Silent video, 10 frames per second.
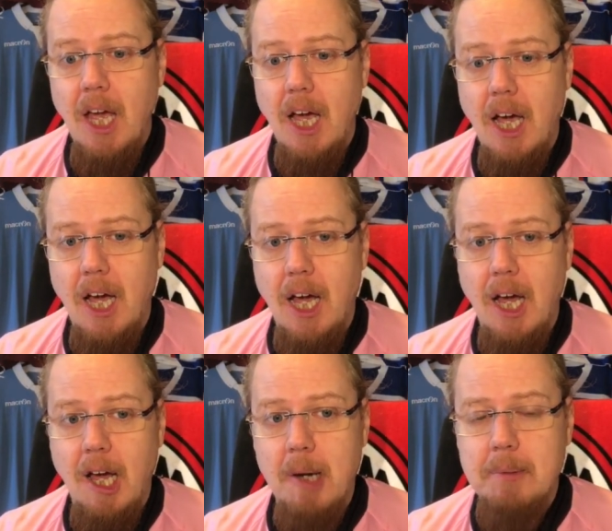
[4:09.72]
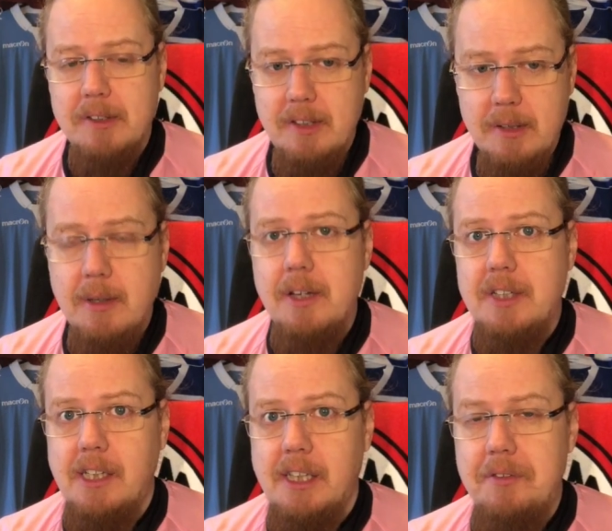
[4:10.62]
Uh, but he gave,
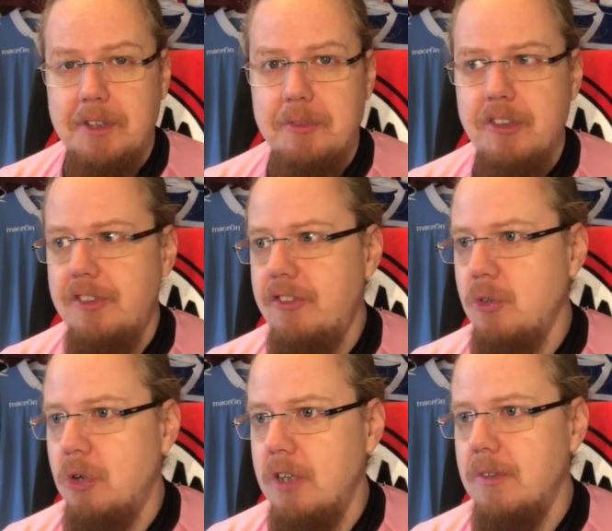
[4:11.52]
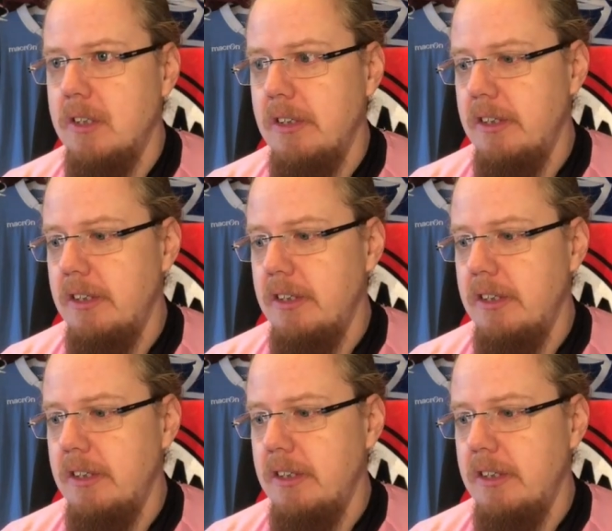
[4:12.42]
gives the assist to Horvath,